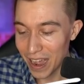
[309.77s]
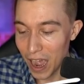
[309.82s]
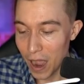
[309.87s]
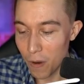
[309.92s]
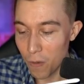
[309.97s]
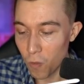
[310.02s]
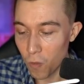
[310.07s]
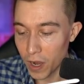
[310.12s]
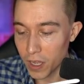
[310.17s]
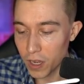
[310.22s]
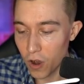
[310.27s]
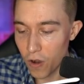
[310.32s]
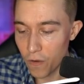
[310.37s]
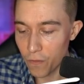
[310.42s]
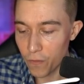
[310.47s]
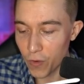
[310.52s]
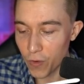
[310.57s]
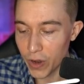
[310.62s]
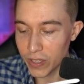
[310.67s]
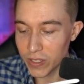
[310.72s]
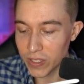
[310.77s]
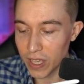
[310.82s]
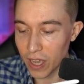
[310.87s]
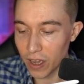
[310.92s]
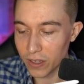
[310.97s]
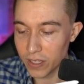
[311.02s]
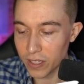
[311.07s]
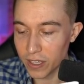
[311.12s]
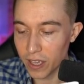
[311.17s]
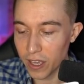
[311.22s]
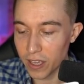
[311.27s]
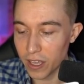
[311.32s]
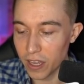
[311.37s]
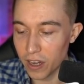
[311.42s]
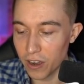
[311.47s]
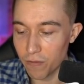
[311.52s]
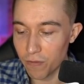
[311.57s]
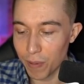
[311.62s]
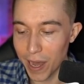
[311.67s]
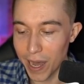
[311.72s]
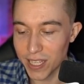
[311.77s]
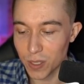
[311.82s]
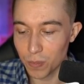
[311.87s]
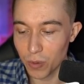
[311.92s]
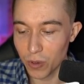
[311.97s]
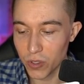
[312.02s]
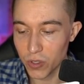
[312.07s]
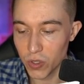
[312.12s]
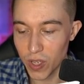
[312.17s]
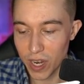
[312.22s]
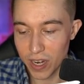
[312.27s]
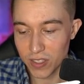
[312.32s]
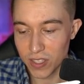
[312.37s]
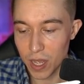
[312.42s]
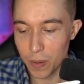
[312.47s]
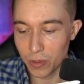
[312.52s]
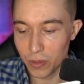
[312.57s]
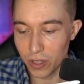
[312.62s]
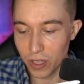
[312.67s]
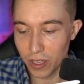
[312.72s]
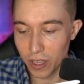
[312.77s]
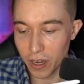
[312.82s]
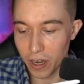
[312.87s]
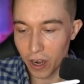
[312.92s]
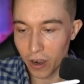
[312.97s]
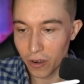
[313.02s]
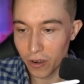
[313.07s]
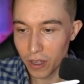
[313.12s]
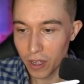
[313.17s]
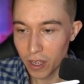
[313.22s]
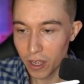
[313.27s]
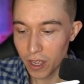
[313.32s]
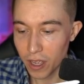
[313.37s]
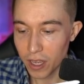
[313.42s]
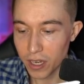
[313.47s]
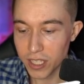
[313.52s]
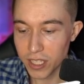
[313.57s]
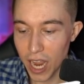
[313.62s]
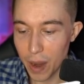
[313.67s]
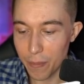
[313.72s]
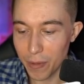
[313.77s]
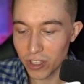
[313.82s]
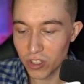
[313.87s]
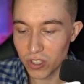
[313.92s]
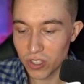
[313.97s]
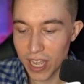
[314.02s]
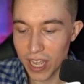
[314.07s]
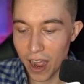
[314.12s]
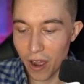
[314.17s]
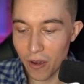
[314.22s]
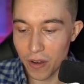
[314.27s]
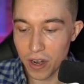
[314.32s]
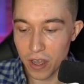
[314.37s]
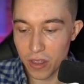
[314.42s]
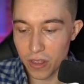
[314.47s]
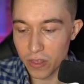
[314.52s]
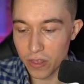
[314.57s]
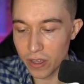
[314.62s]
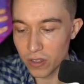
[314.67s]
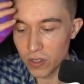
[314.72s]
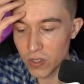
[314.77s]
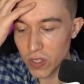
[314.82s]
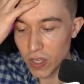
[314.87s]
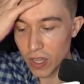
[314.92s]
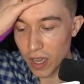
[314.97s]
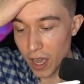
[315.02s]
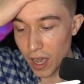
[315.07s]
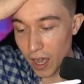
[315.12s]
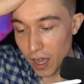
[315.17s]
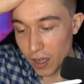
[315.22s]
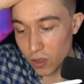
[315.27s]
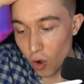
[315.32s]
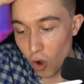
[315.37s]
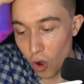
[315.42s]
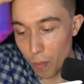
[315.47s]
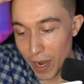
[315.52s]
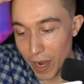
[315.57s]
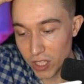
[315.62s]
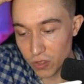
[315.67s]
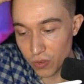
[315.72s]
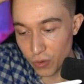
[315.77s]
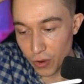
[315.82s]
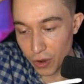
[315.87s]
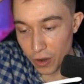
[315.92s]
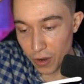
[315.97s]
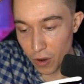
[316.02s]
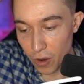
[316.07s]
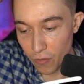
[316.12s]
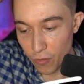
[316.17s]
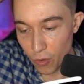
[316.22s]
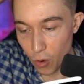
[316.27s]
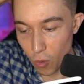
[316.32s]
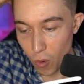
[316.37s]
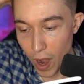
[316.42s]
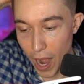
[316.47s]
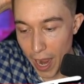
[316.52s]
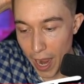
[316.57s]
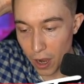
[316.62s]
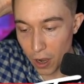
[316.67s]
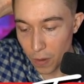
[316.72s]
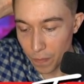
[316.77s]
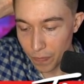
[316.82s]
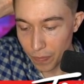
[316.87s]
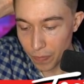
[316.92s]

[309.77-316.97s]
I want to go in for a Skeleton King here if possible, so that it's able to, you know, damage down these golemites for a while.